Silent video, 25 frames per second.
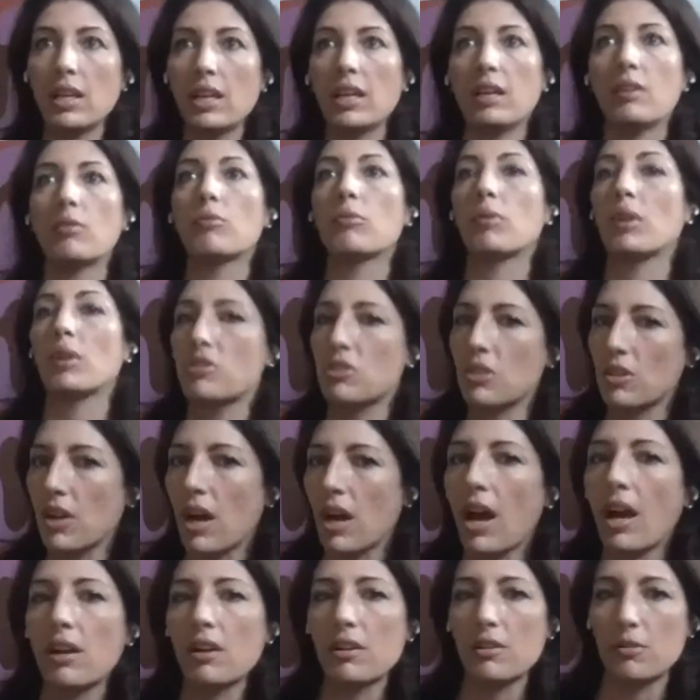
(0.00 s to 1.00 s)
Richard
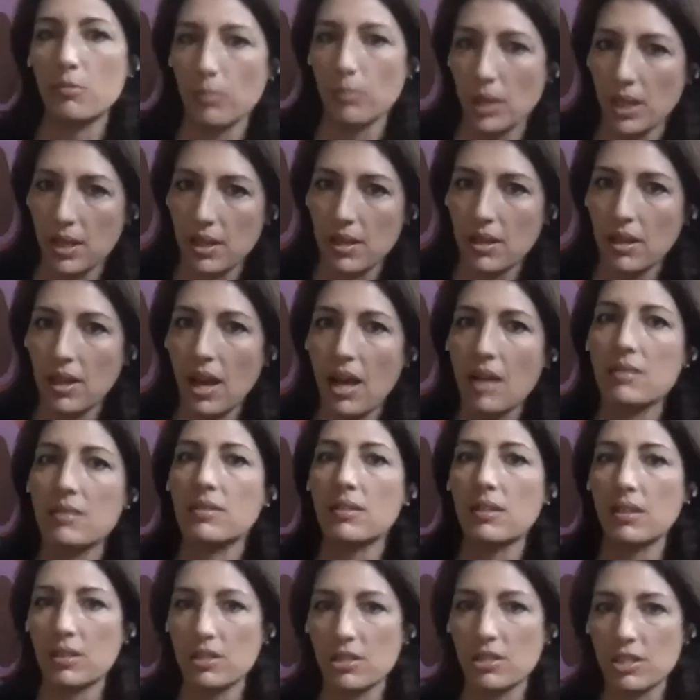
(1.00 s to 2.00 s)
hired me as
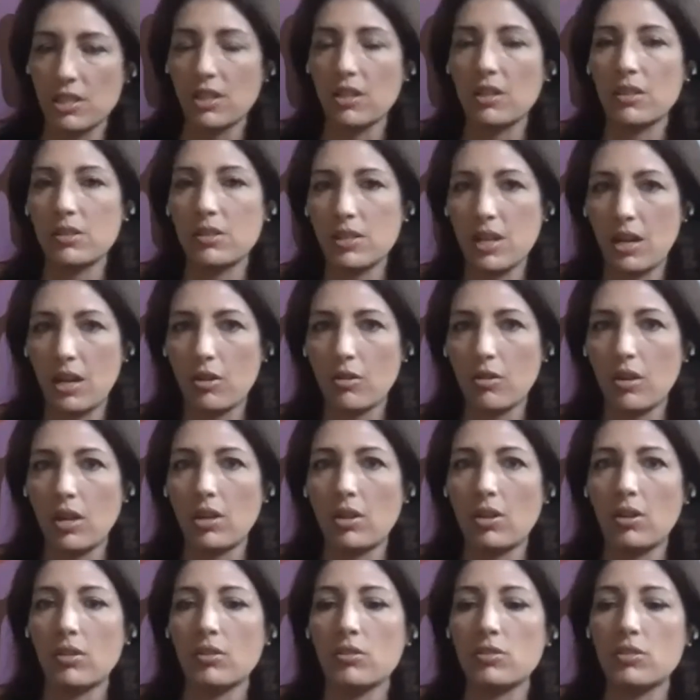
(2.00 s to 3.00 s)
the interior
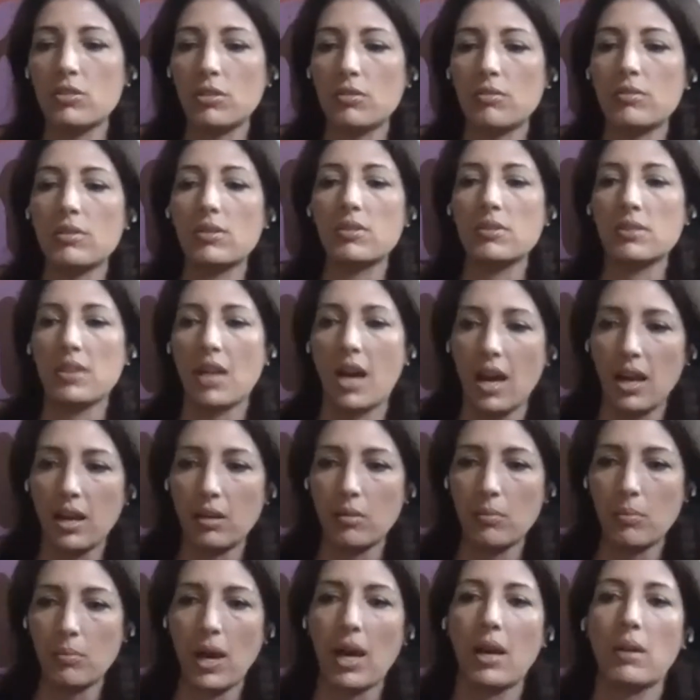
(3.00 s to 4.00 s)
decorator to
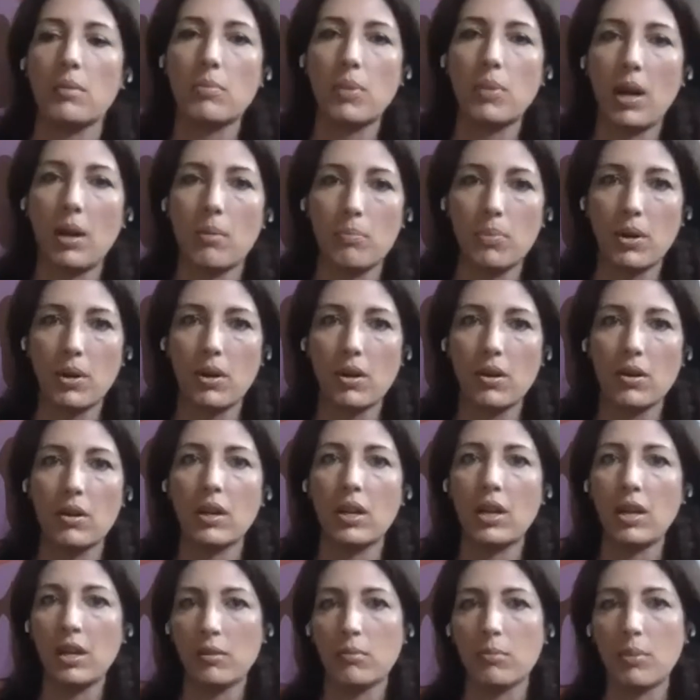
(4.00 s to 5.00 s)
design Pied Piper
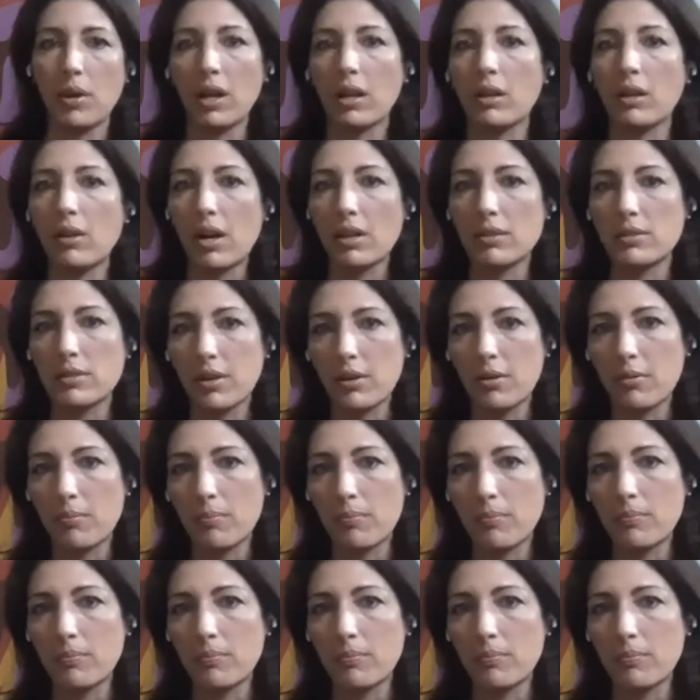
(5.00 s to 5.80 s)
in Palo Alto.